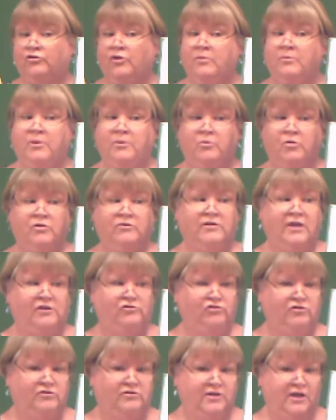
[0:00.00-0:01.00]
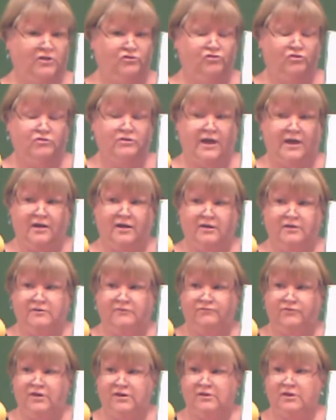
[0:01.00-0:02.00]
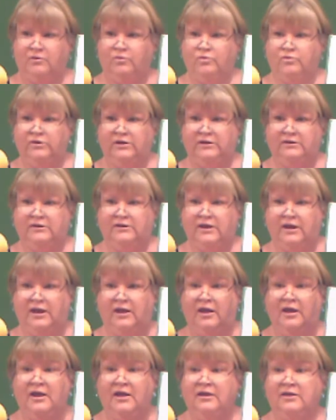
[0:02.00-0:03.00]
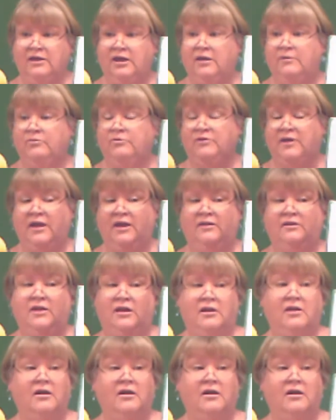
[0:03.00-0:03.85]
our memorization schedule, that kind of thing that we'll need to keep saying that